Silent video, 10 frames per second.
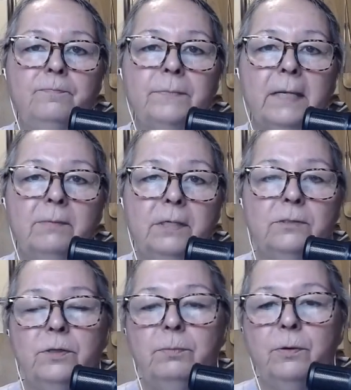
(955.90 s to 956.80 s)
because
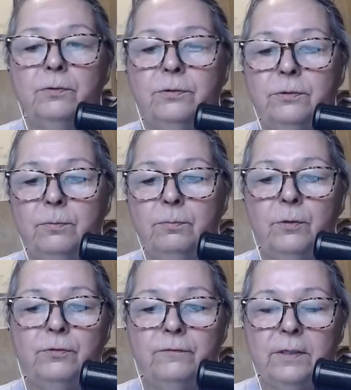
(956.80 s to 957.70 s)
we
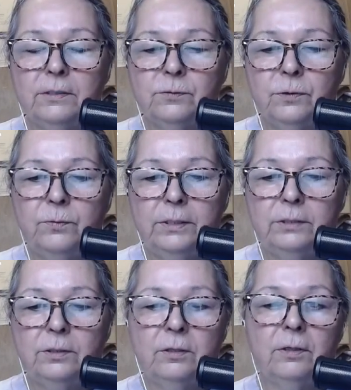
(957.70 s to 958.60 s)
both of us, when we
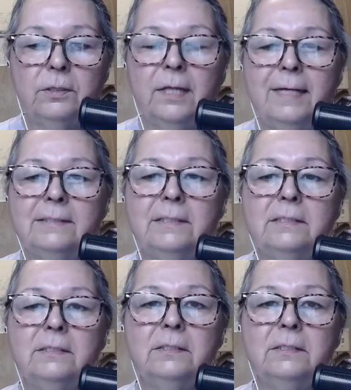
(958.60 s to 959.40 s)
took our classes,